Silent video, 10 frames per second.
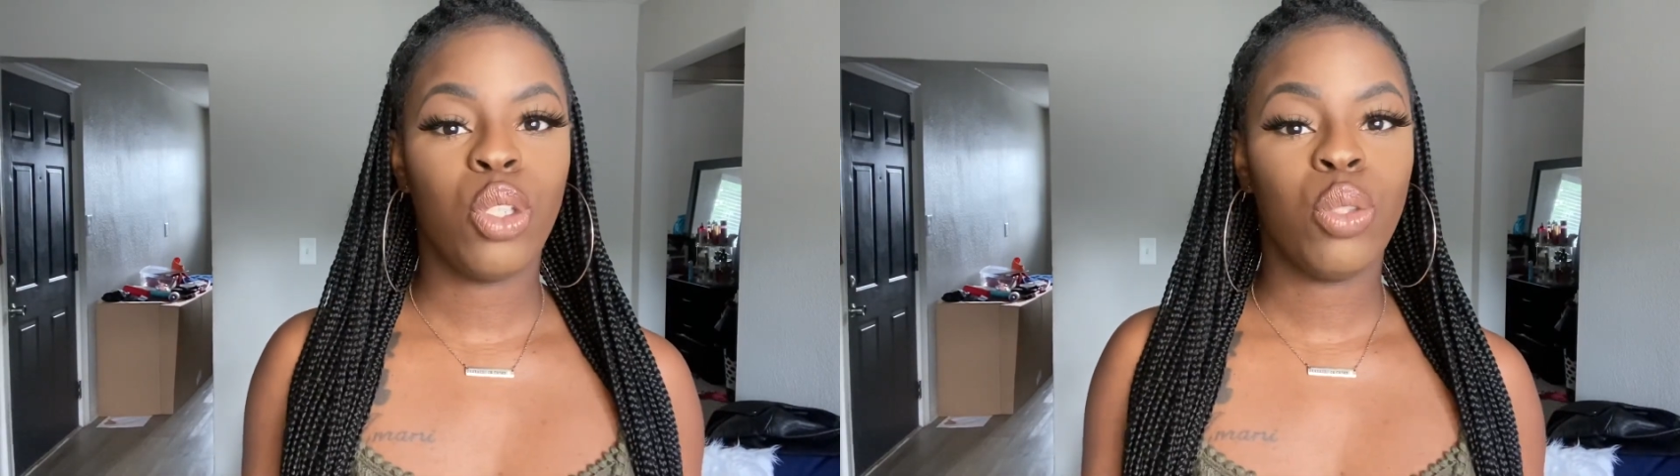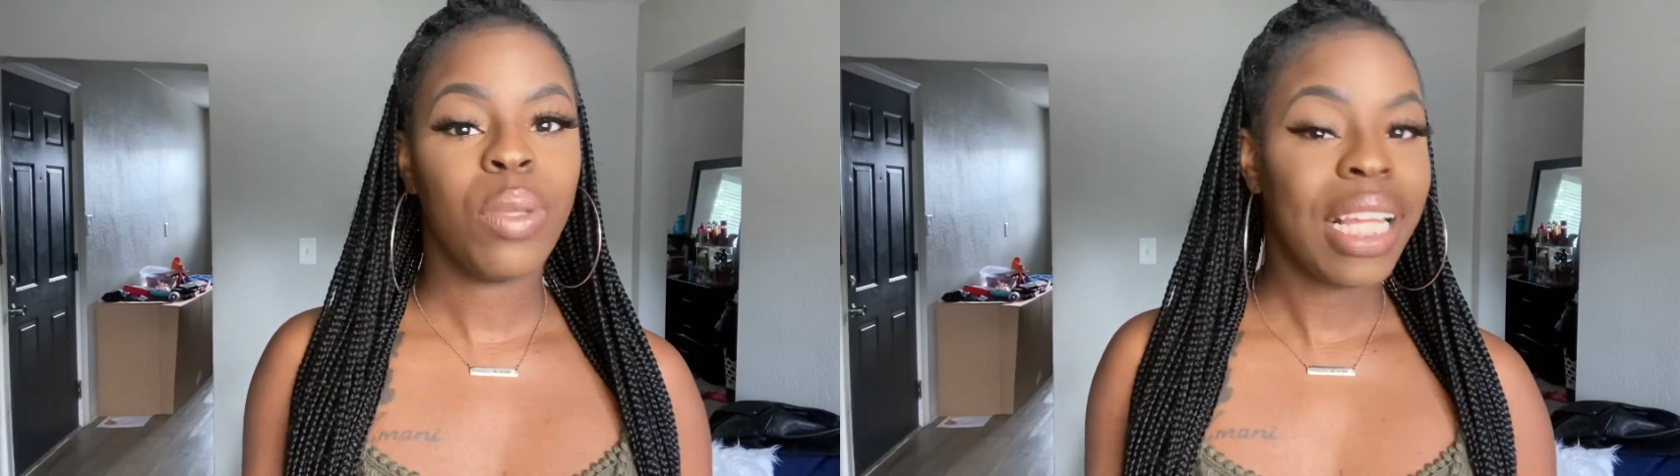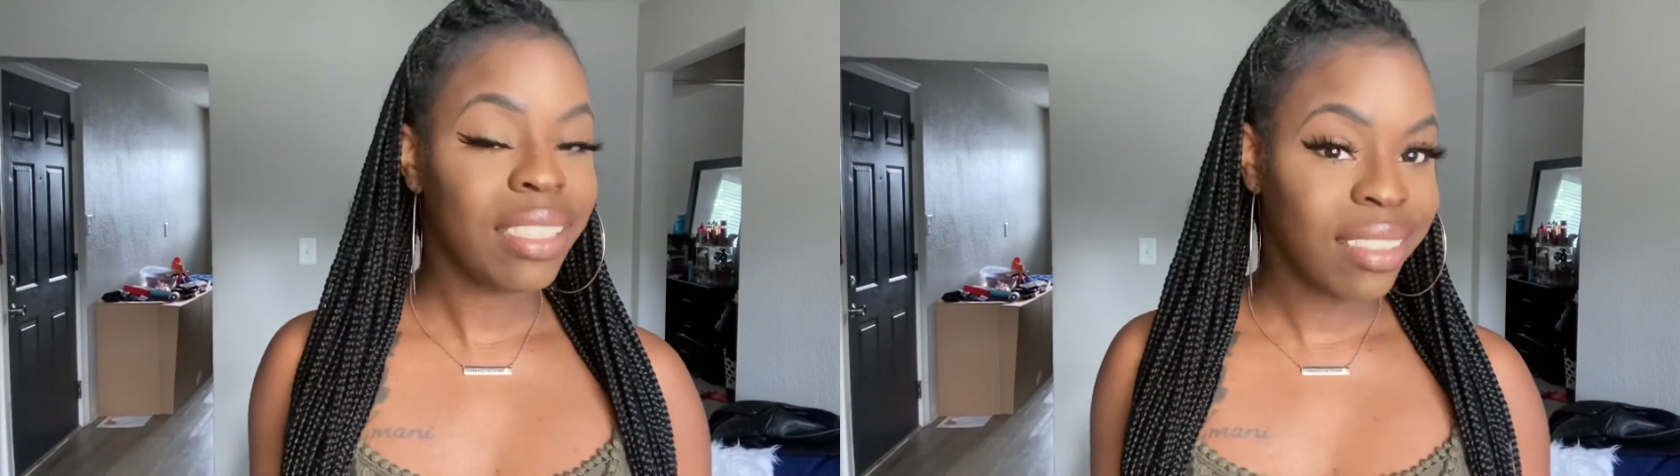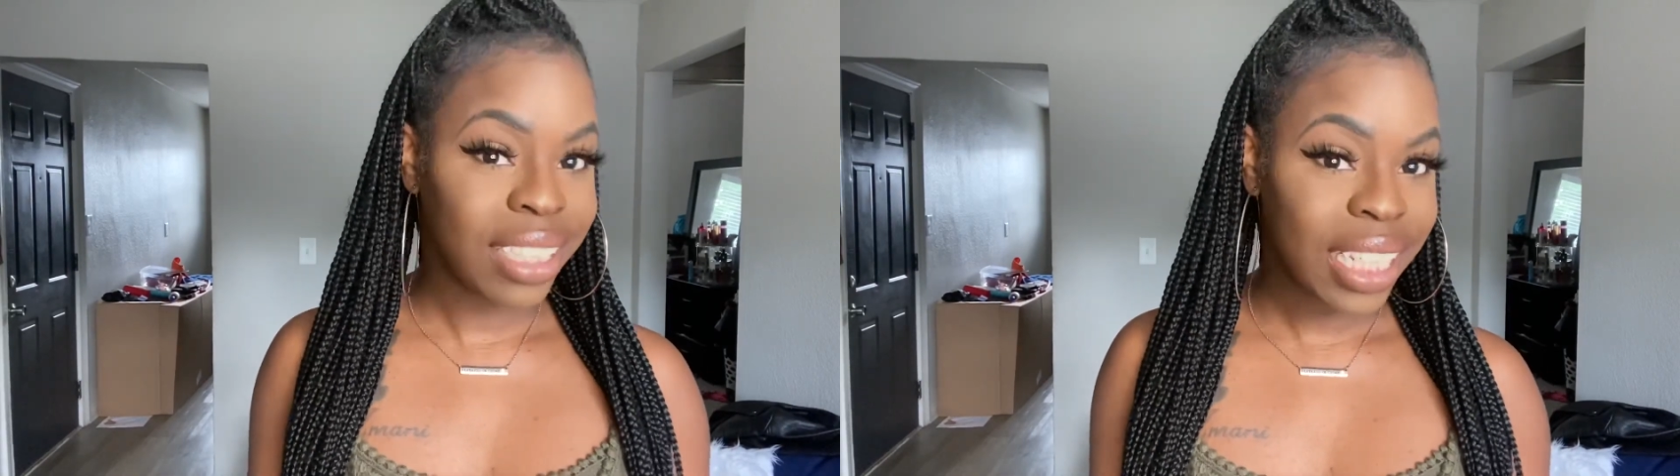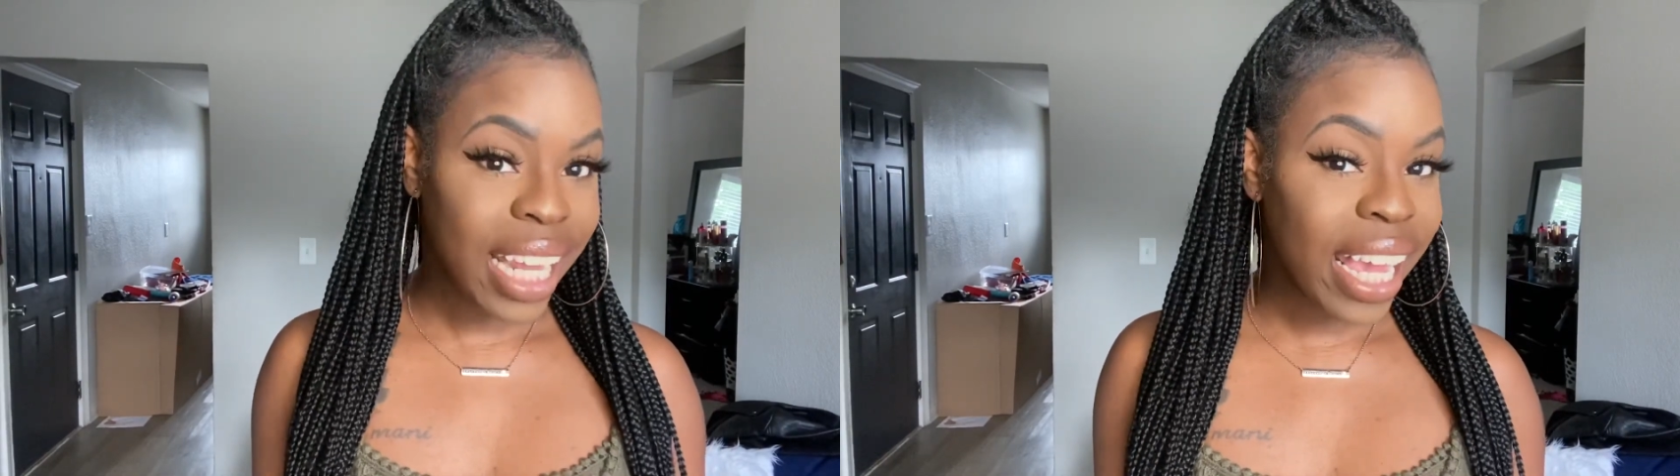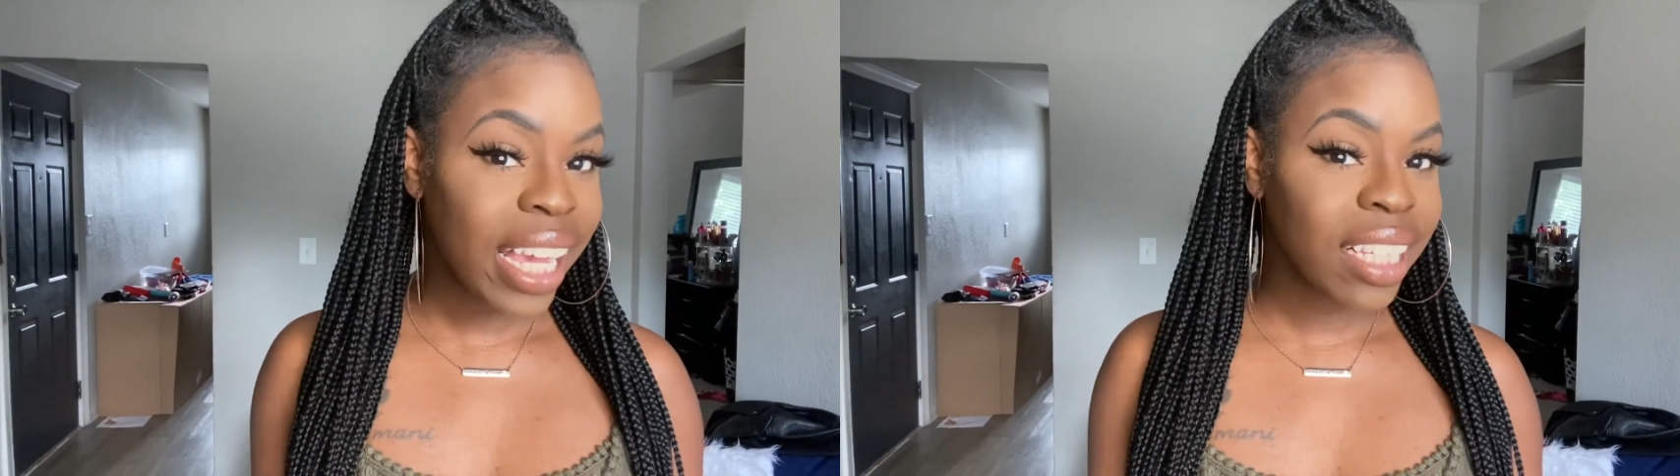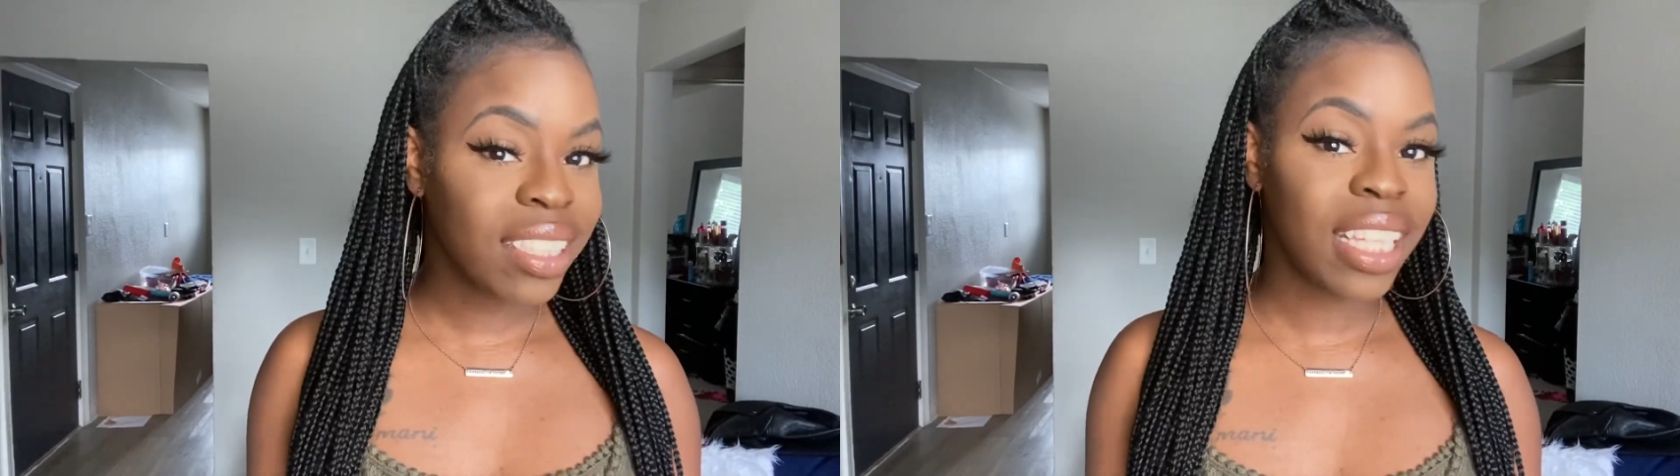would like to see next,